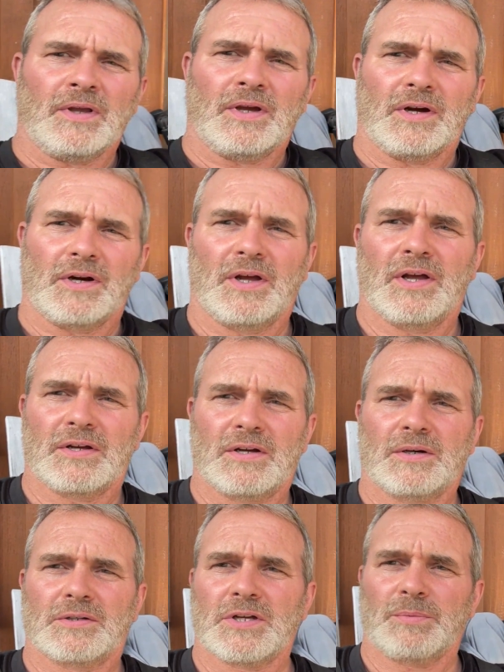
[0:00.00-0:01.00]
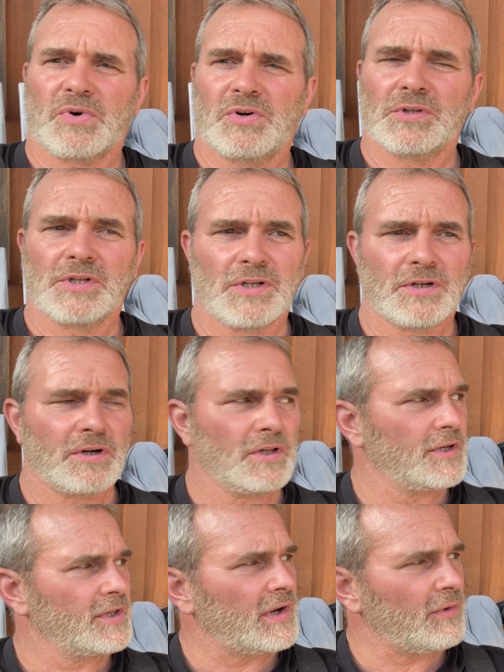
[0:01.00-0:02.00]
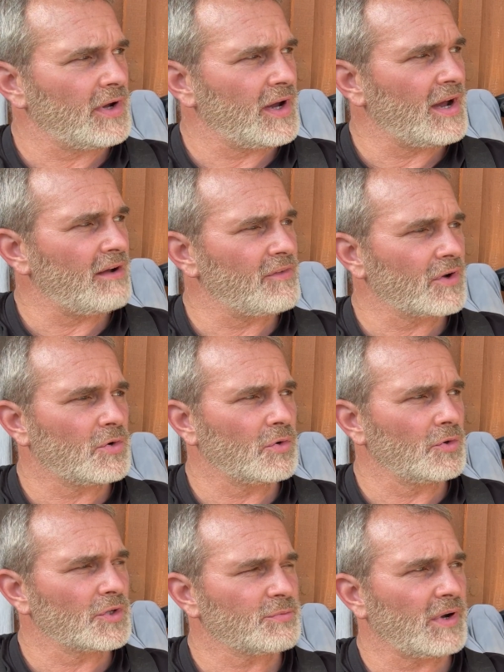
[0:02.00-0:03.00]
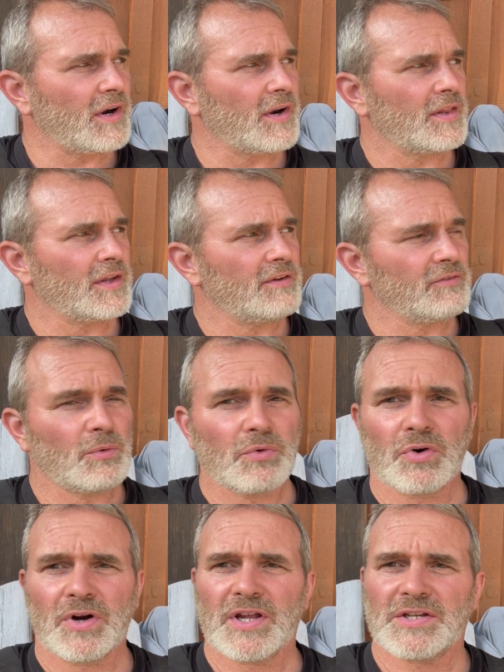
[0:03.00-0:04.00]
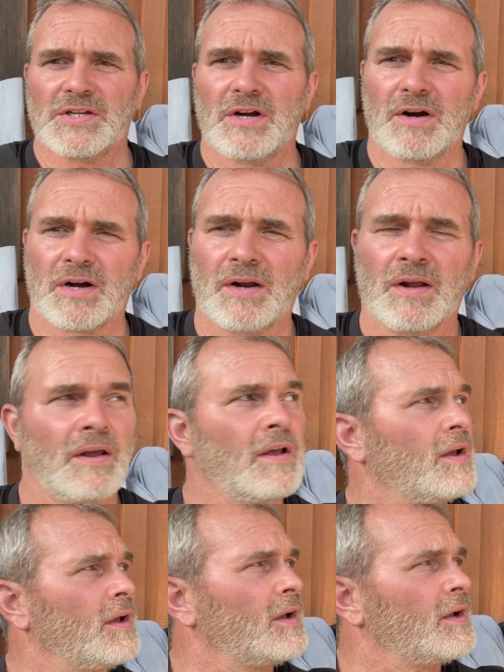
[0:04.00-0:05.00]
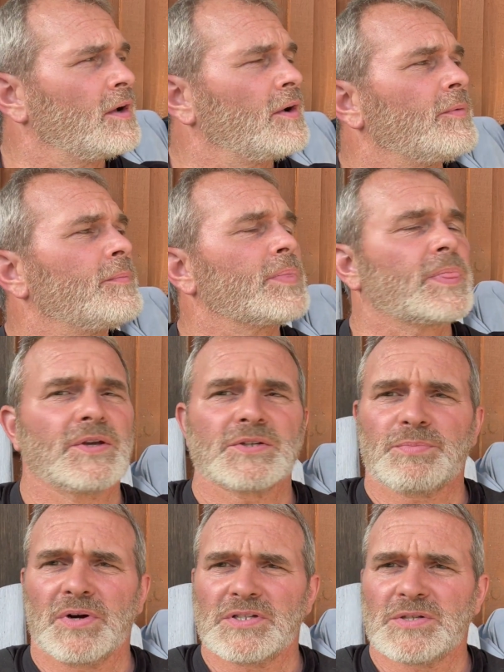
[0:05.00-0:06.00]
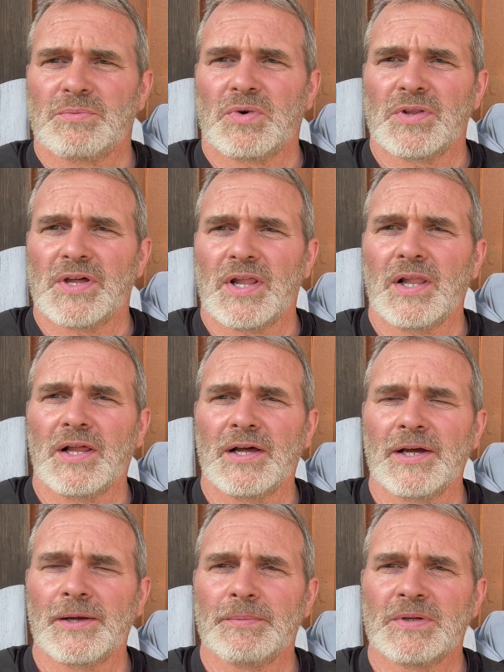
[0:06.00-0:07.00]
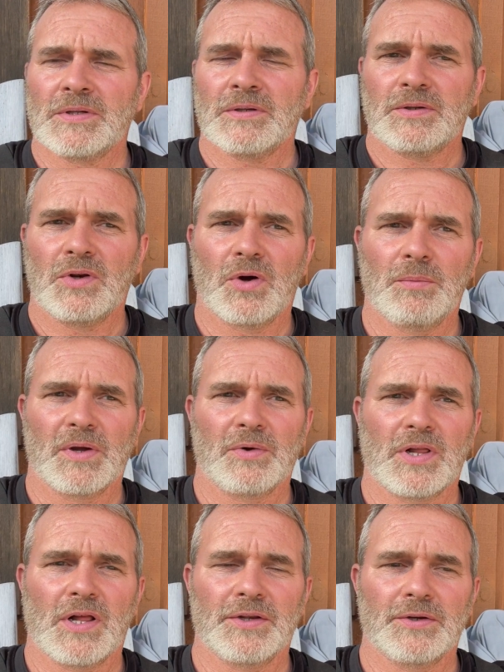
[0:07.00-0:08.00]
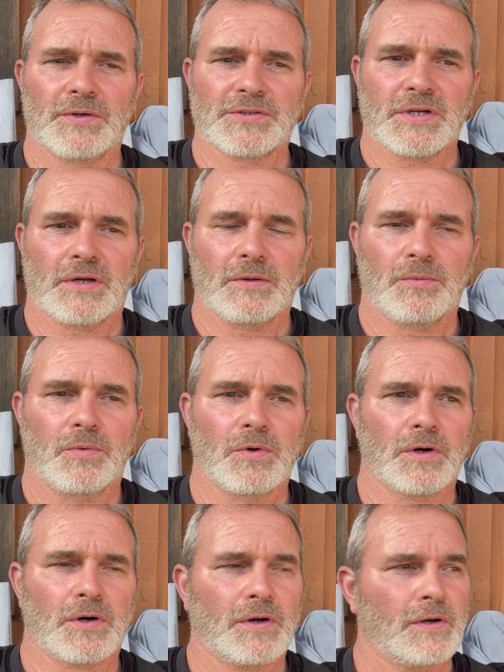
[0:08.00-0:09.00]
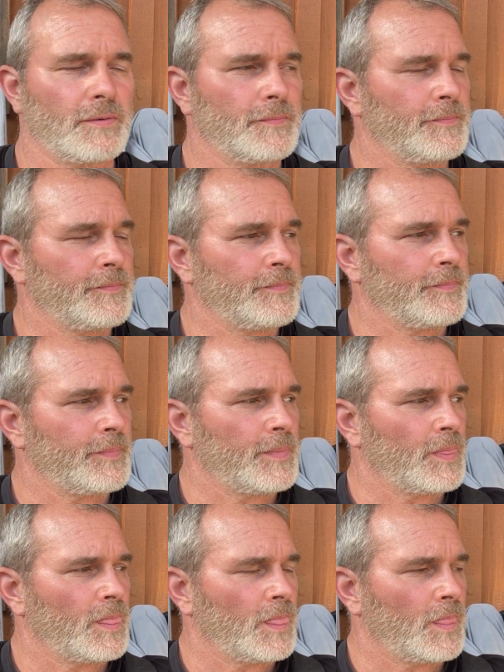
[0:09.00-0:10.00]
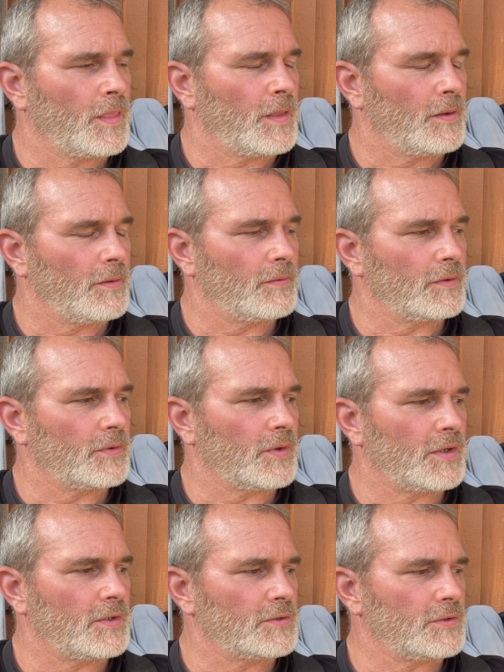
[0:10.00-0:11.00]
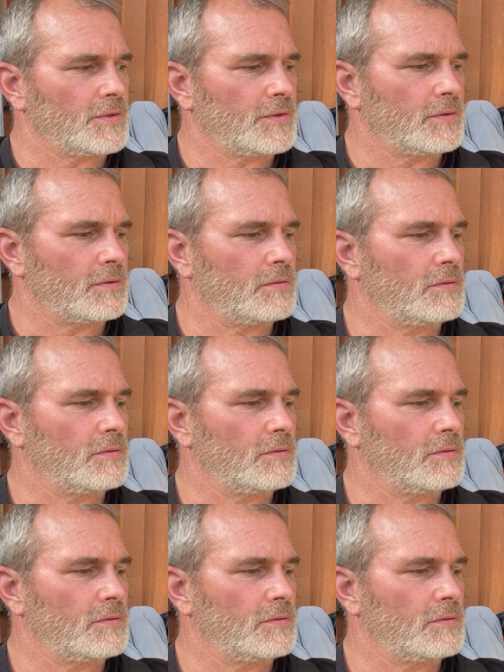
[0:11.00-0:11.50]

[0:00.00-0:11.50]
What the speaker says: And I cook supper a little early, that way I have the coolest part of the evening before it gets dark to spread some more of that lime. Normally what I'll do is I'll work. What do I usually do?